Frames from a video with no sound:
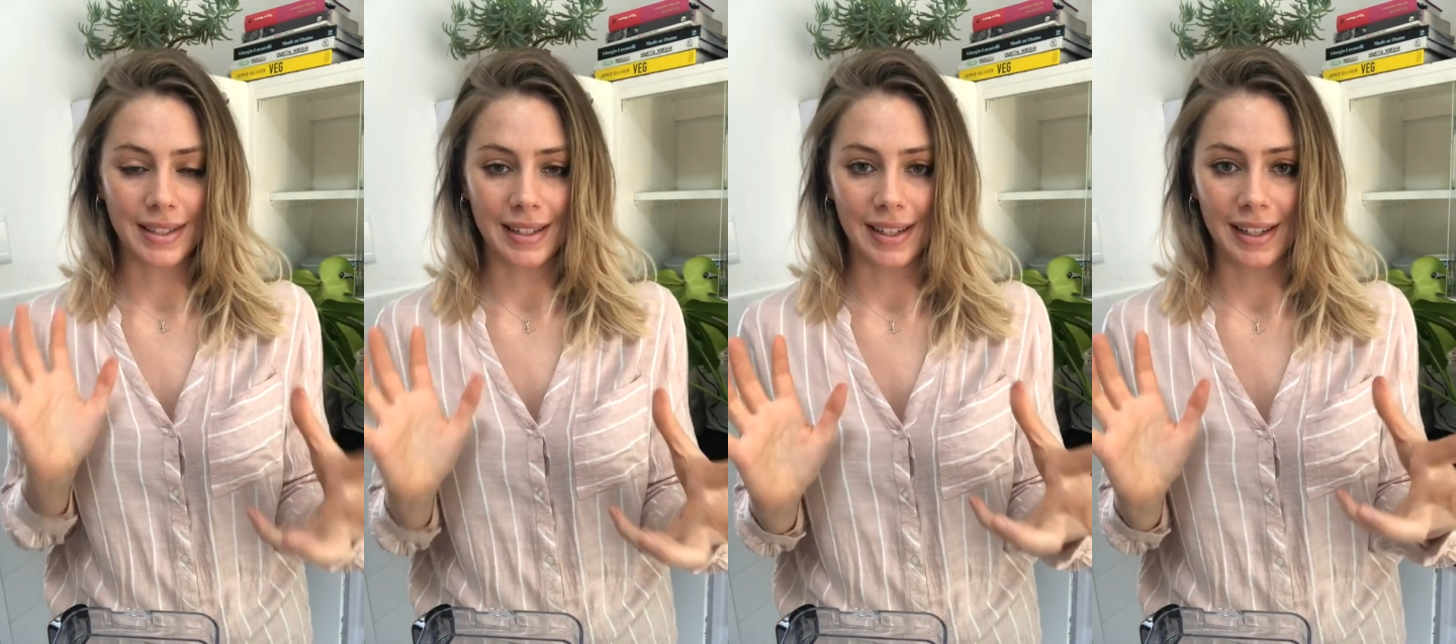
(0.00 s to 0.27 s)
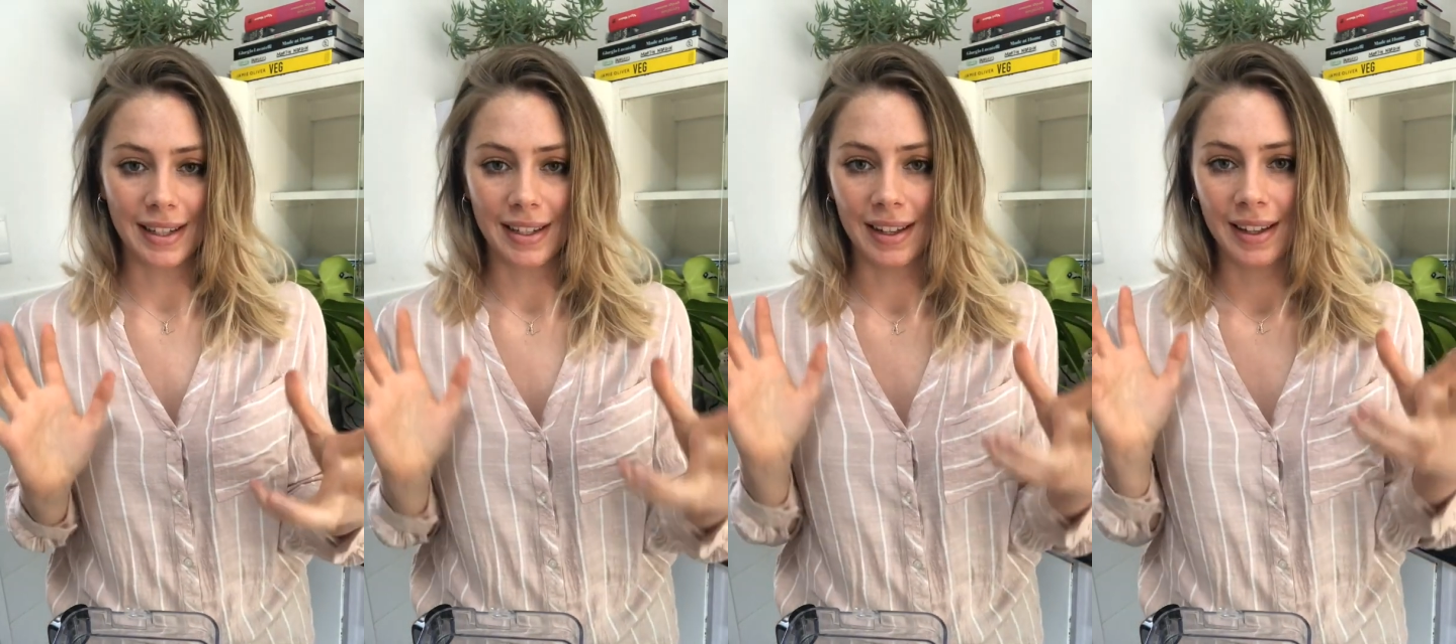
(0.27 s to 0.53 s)

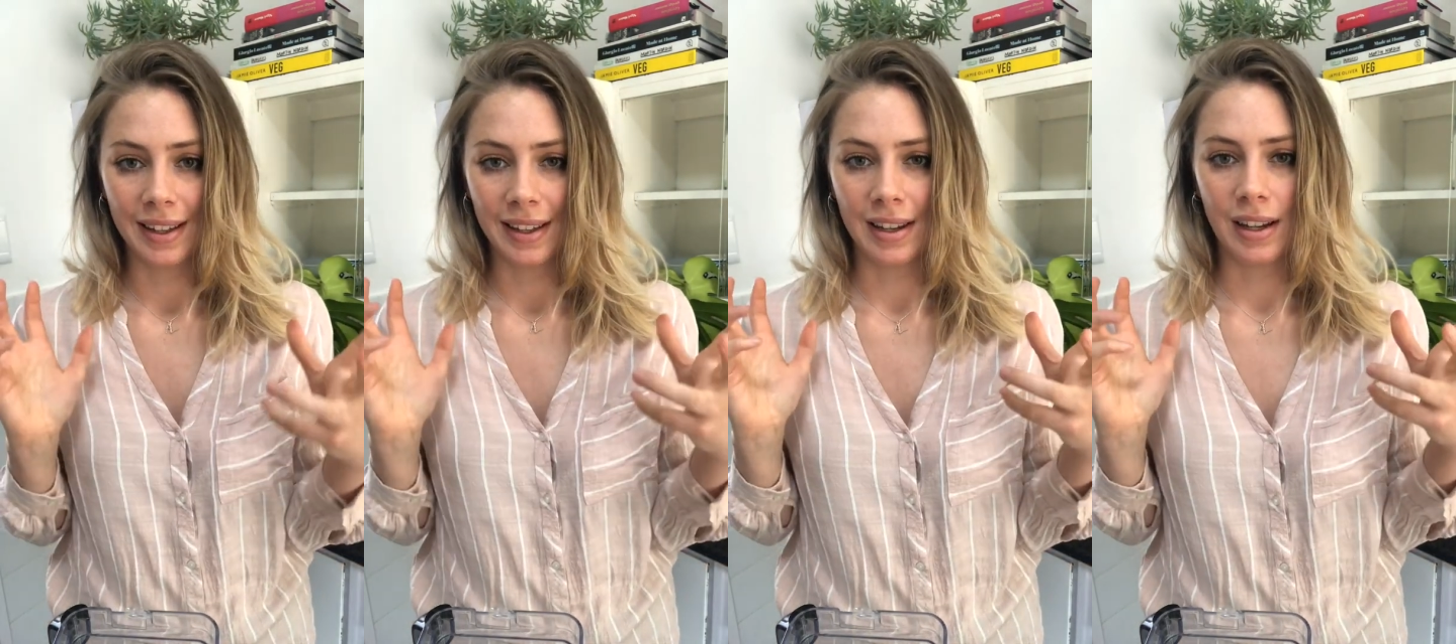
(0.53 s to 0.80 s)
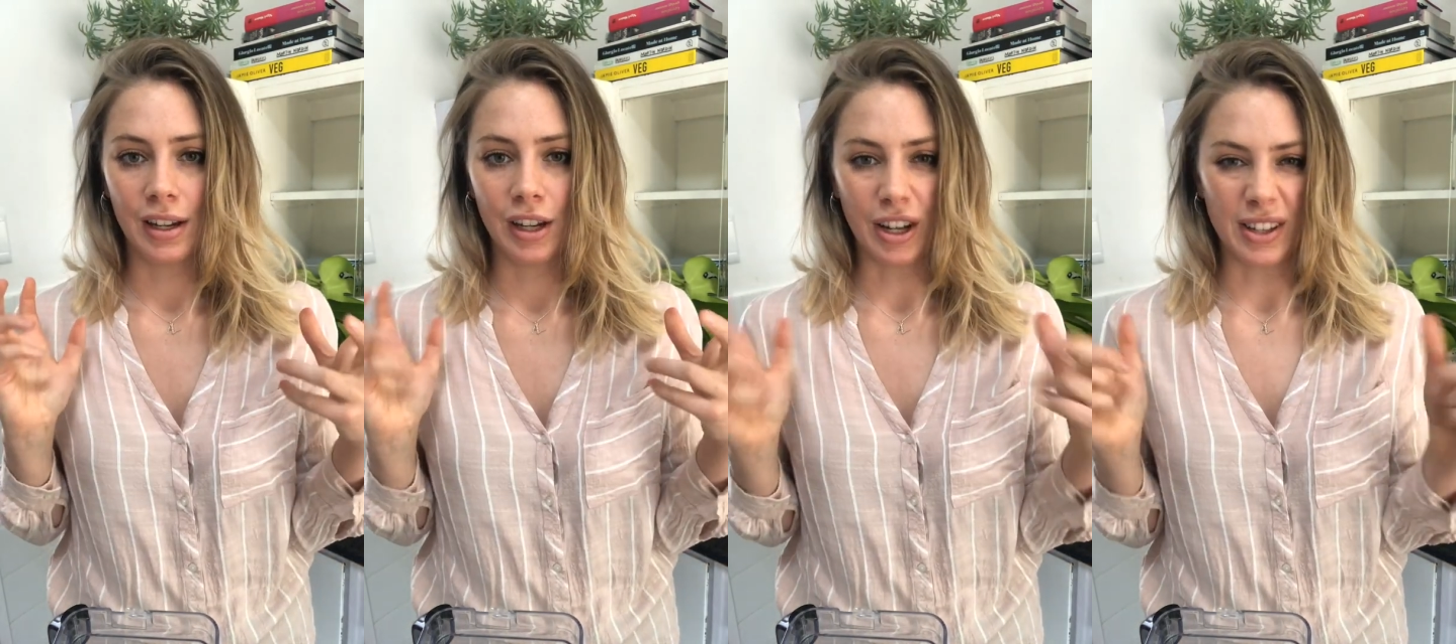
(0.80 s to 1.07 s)
need
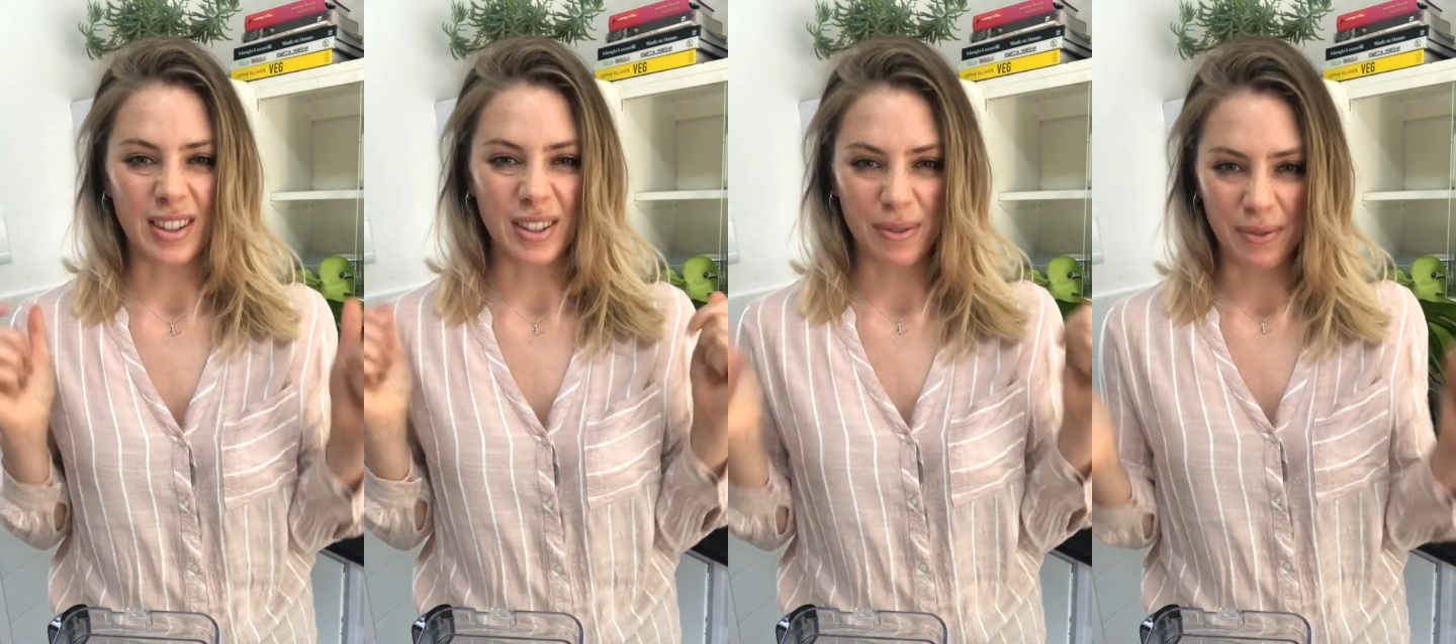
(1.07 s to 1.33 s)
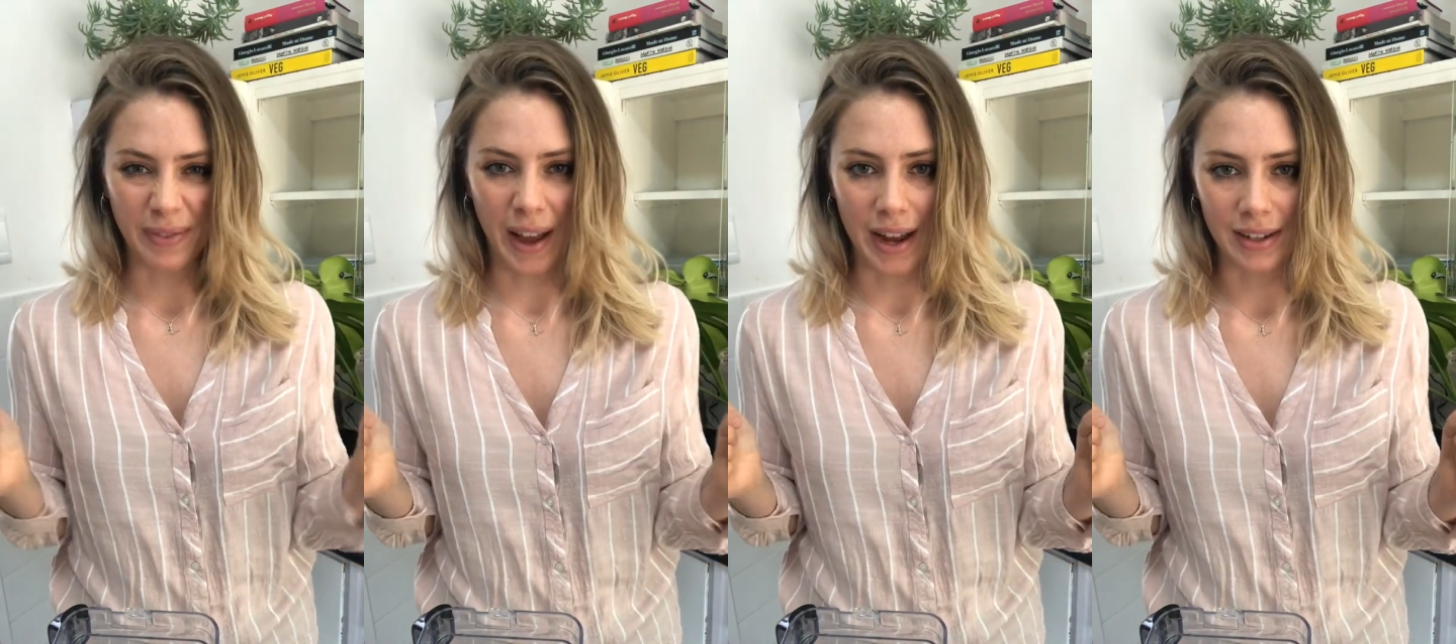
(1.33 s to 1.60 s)
lots of
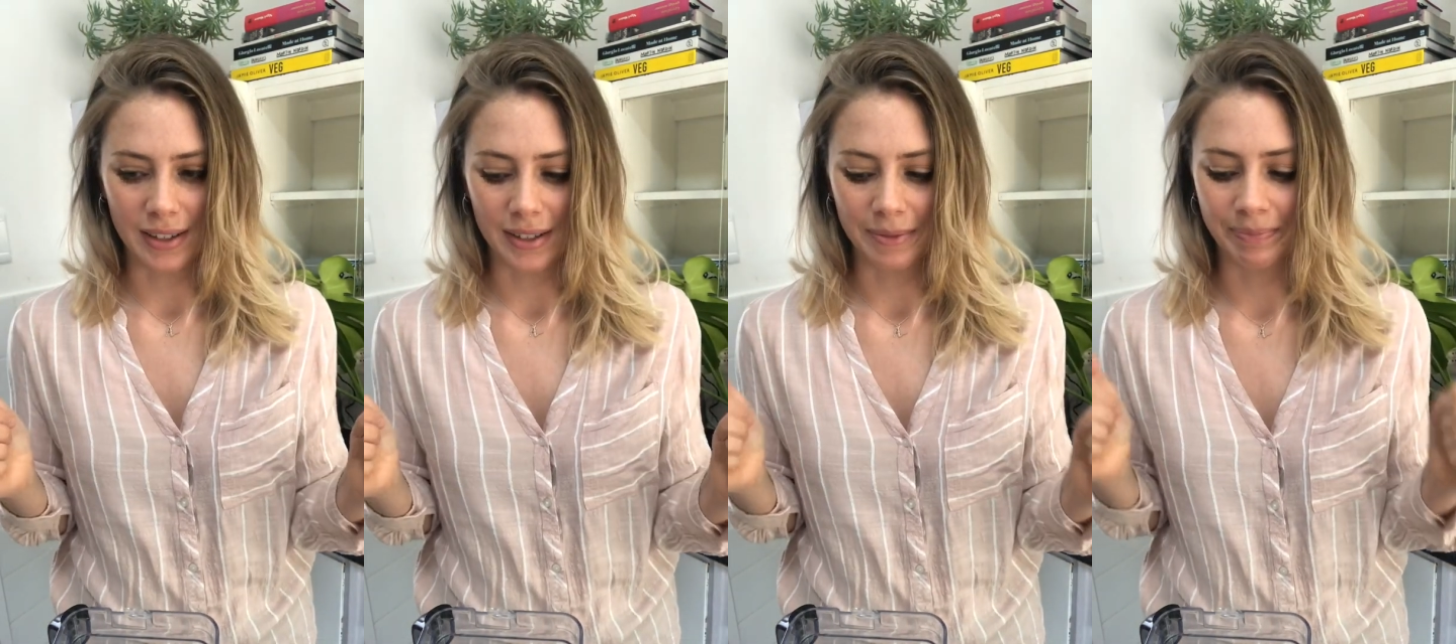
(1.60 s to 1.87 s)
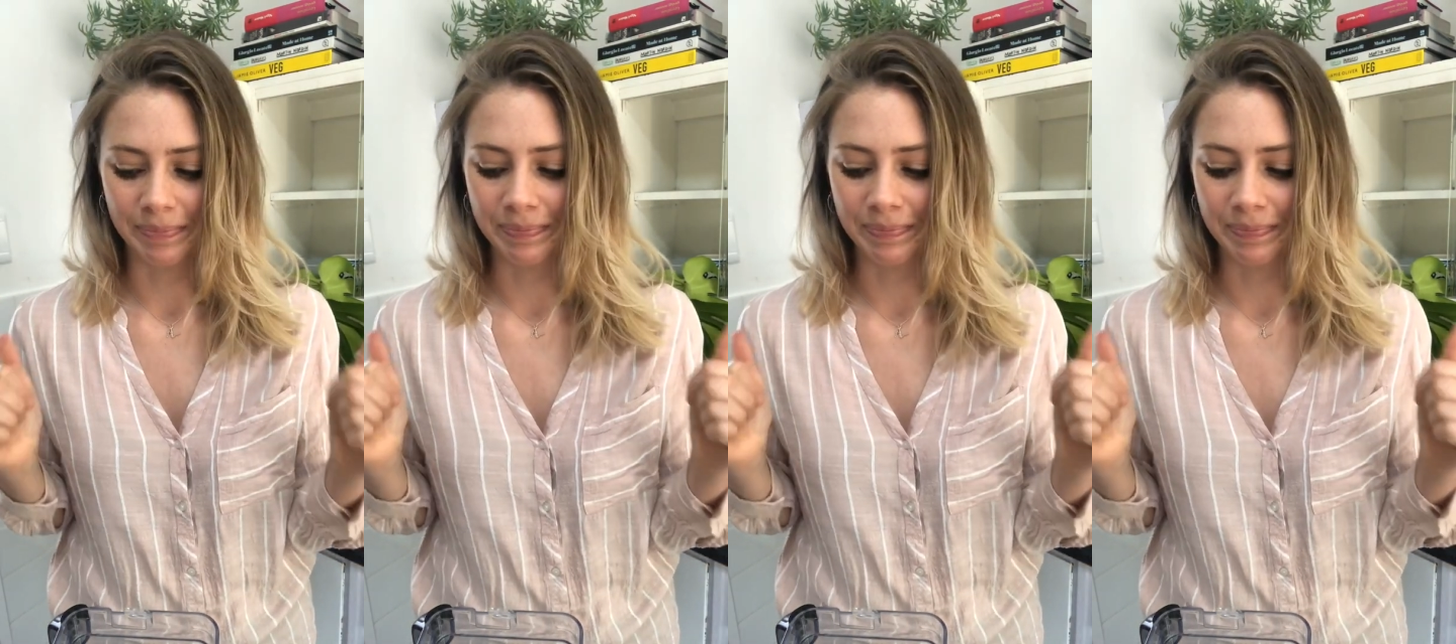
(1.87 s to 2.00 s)
fat.